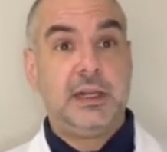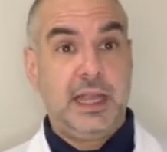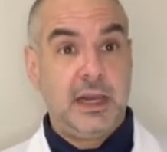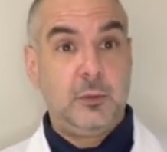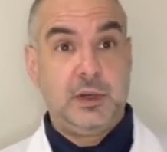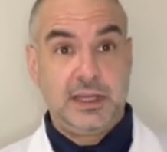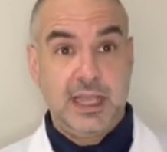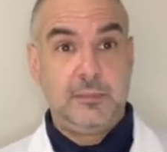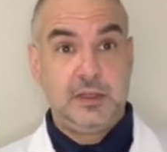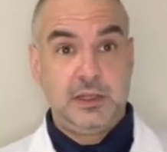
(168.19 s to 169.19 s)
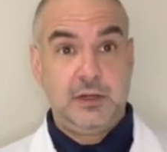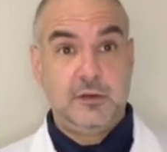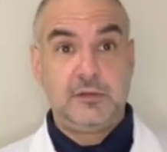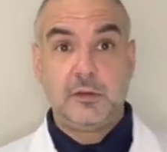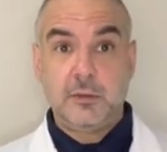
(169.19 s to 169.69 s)

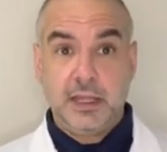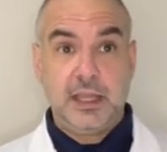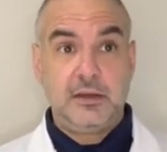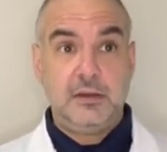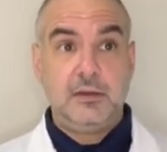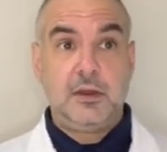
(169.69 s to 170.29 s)
nanoencabulators located